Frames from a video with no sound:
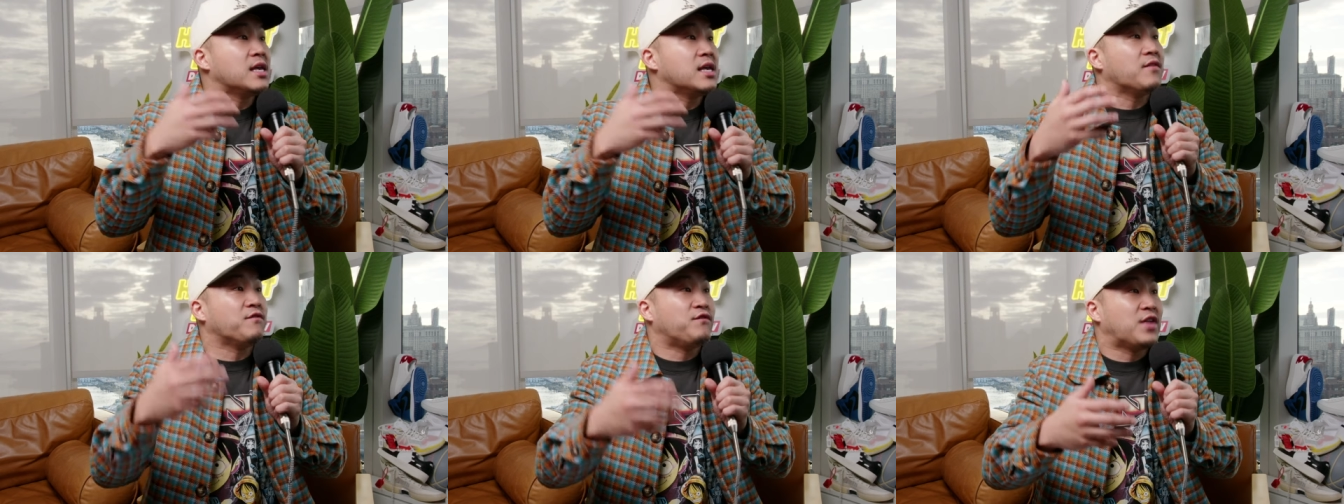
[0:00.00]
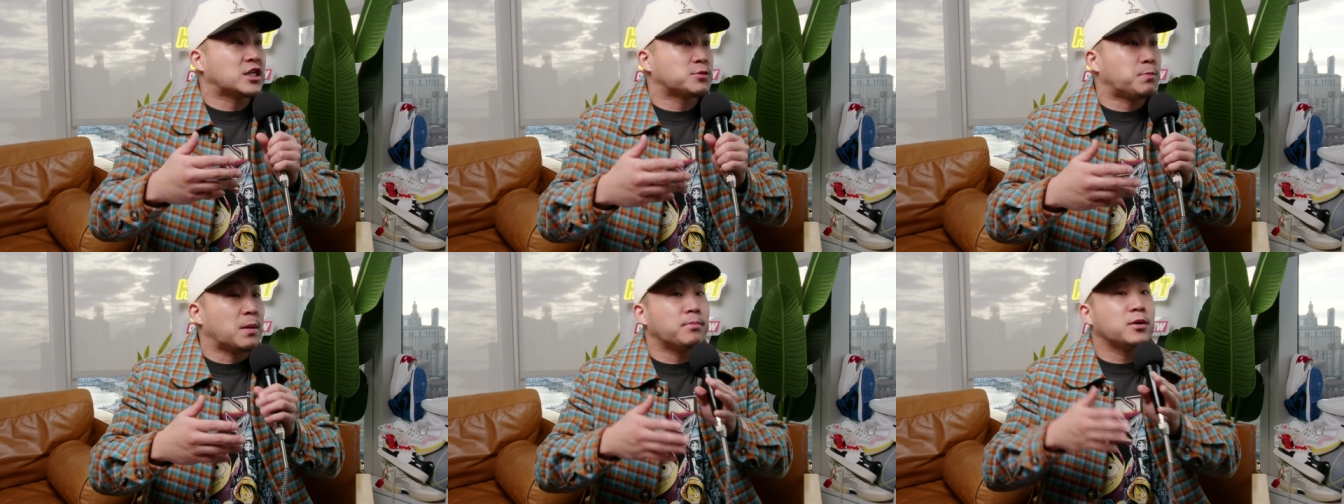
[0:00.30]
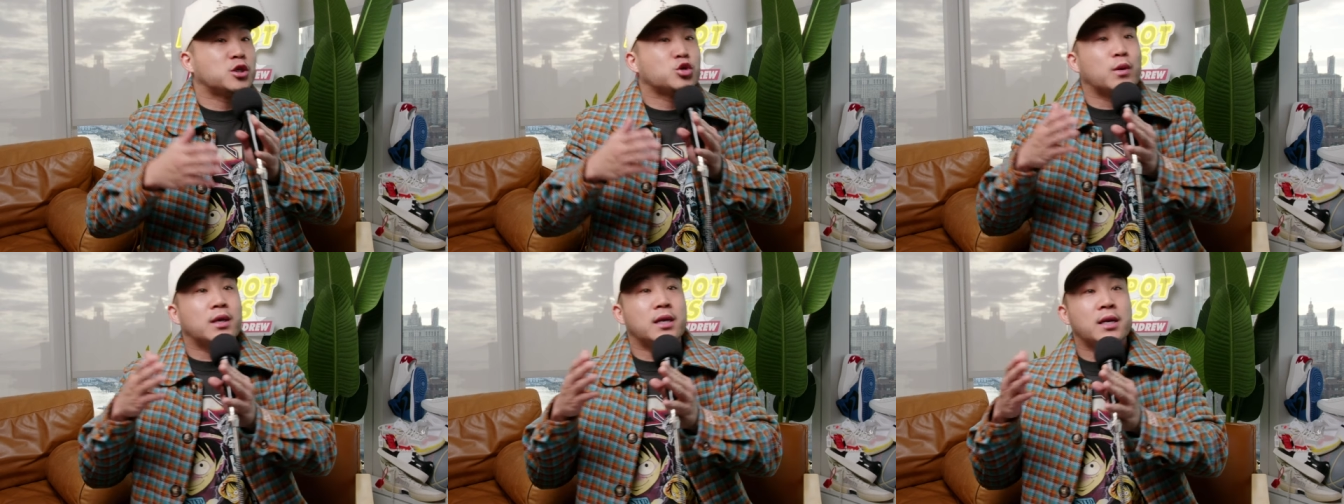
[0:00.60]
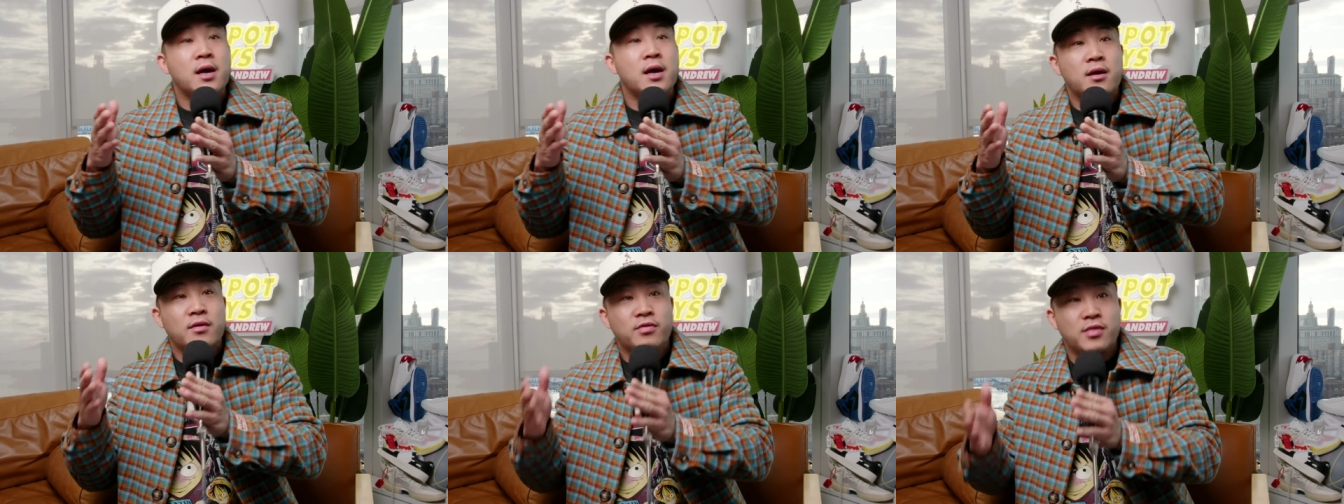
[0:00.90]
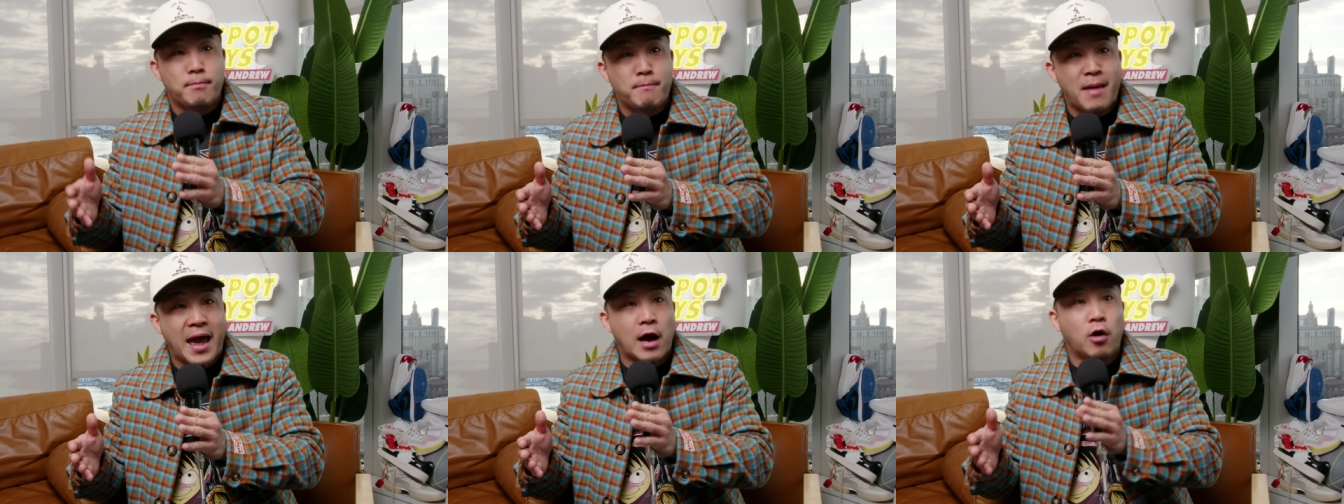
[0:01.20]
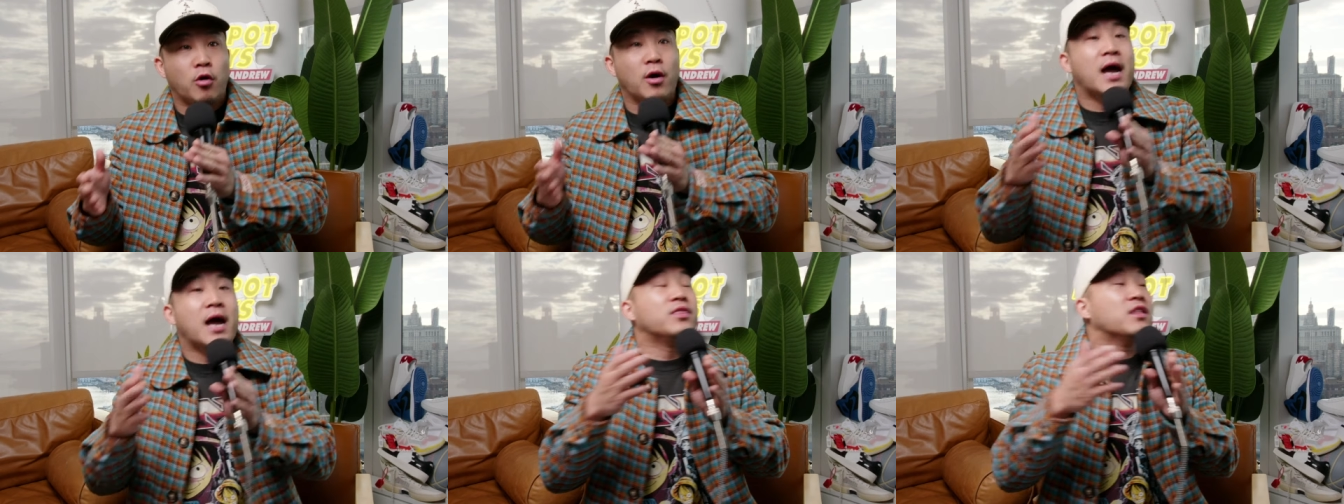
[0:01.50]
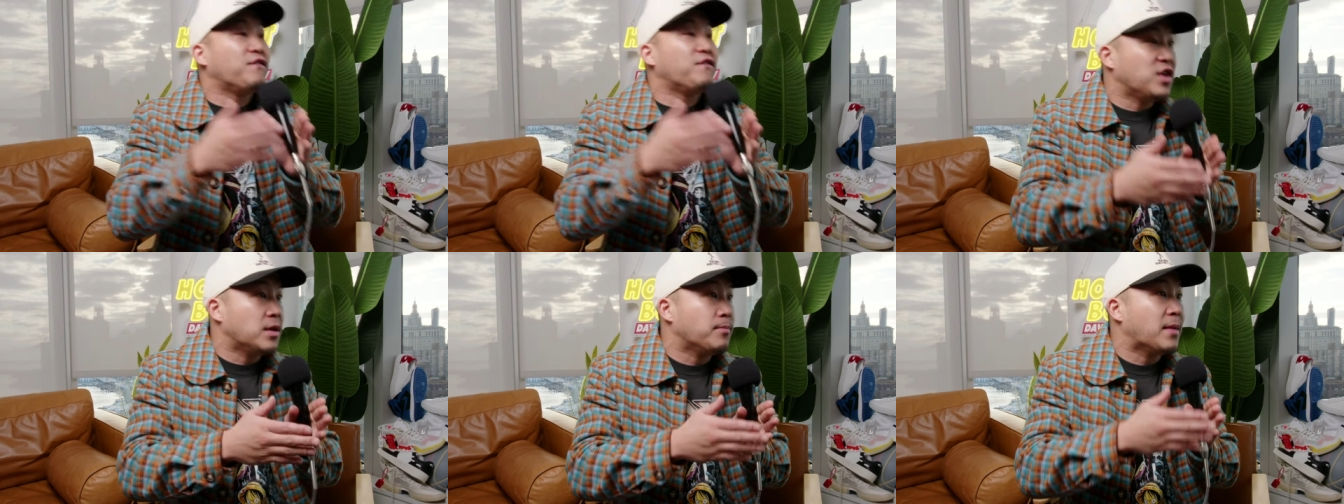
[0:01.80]
the investment between the male and
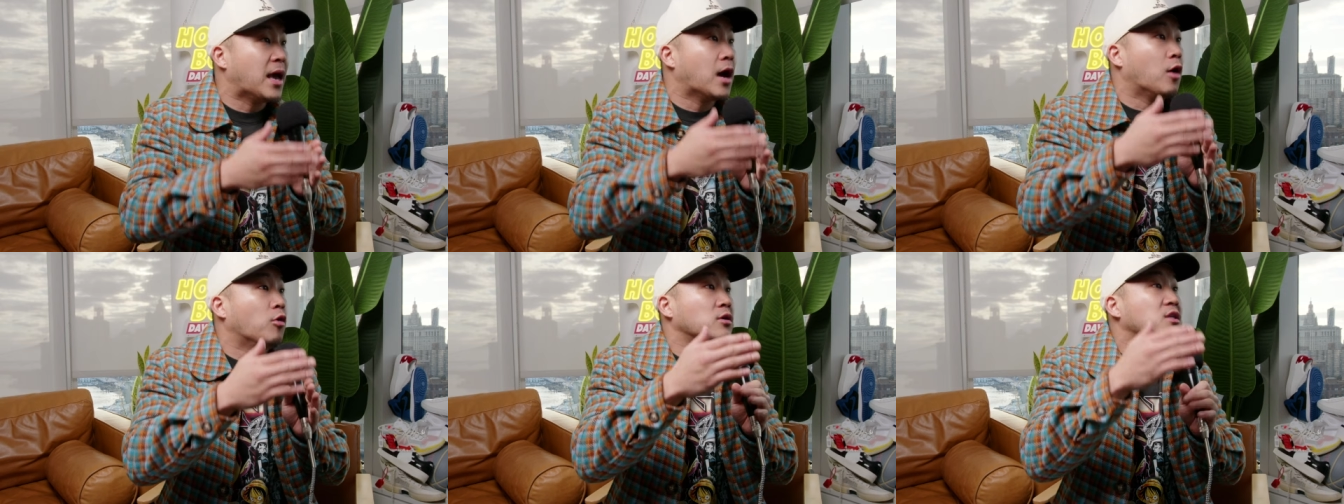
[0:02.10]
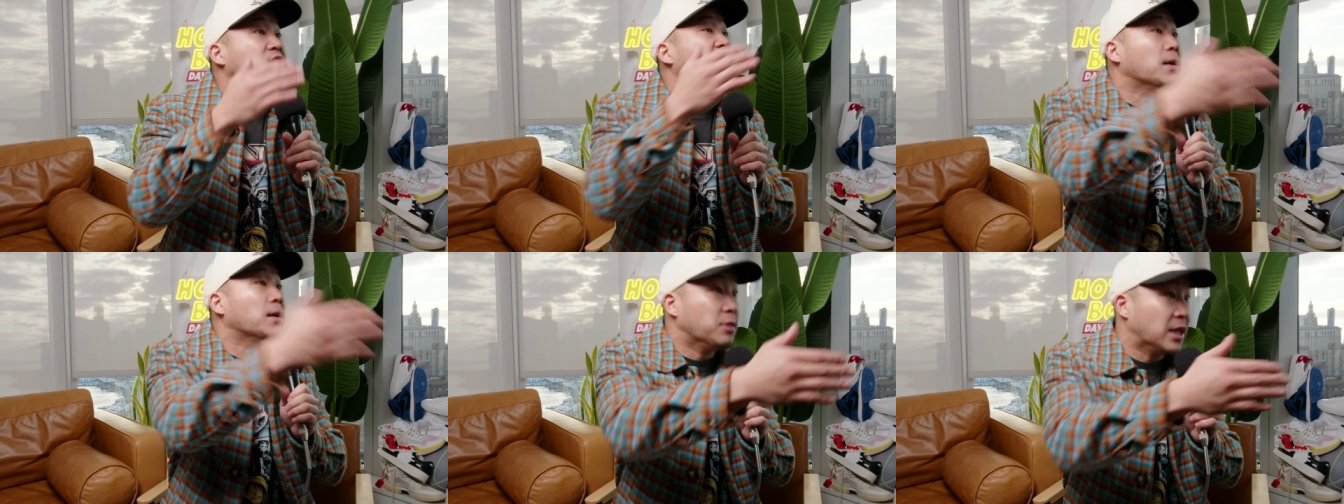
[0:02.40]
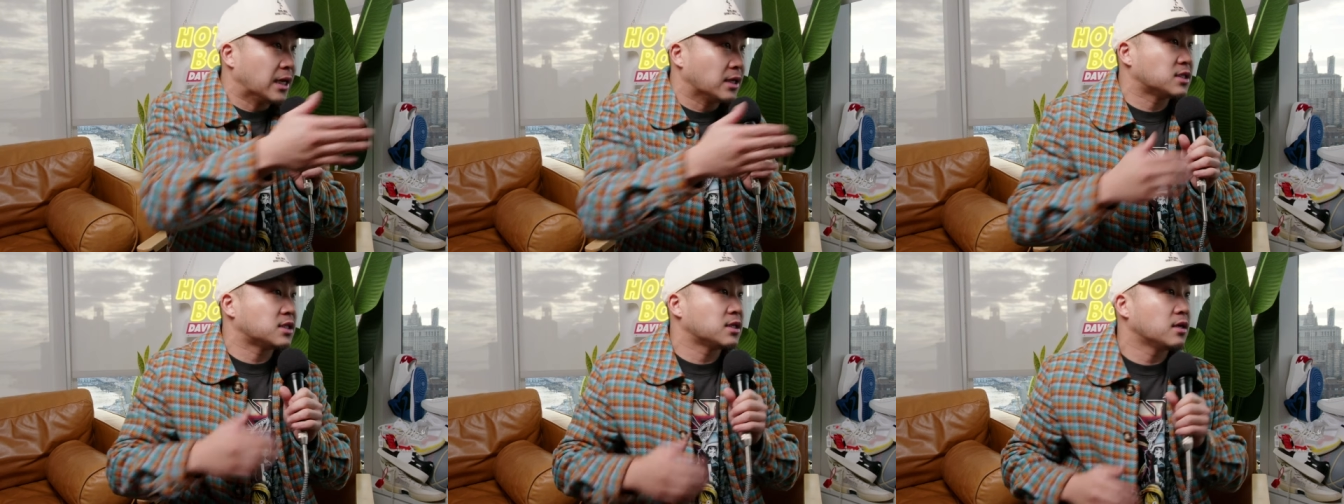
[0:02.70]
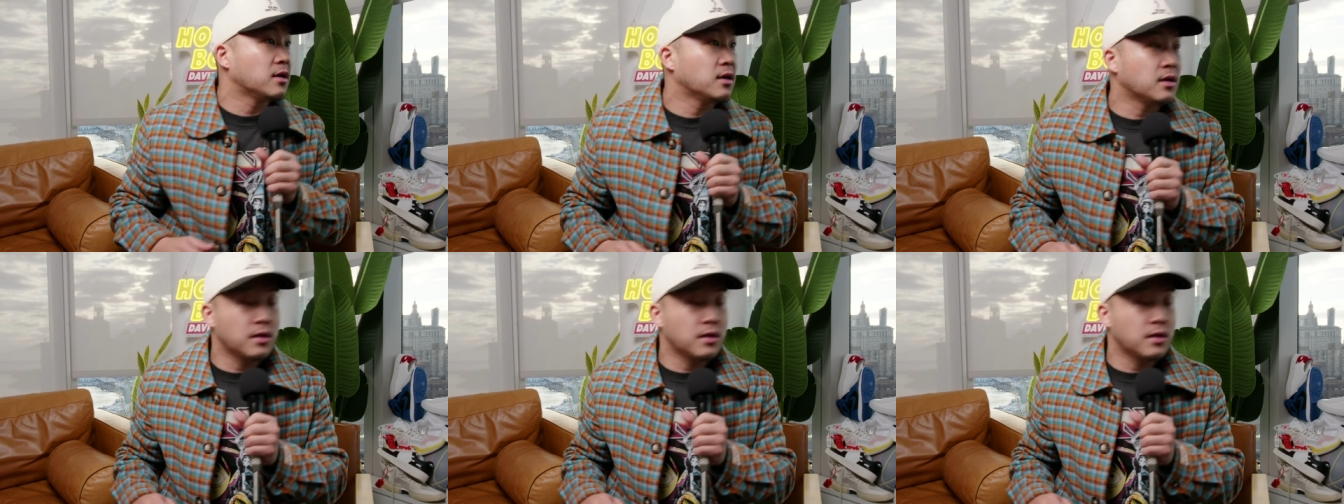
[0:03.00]
the female siblings.